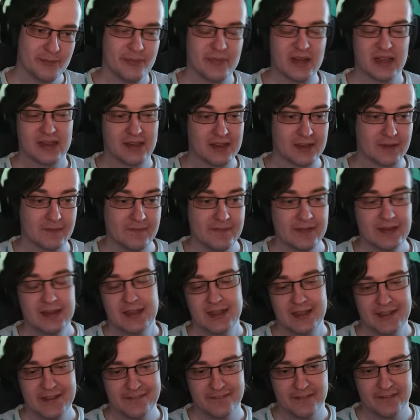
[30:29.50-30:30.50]
But yeah,
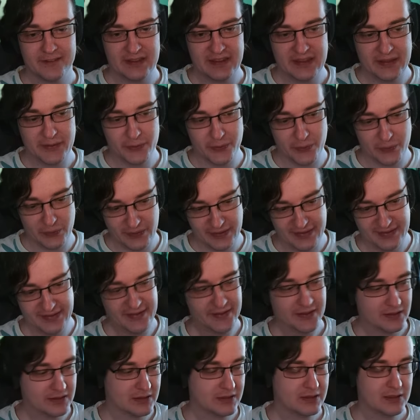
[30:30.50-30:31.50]
if you need to
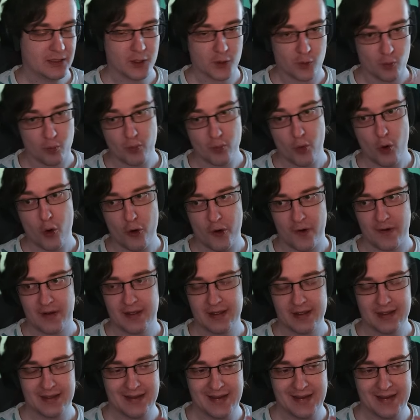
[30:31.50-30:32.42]
heal more,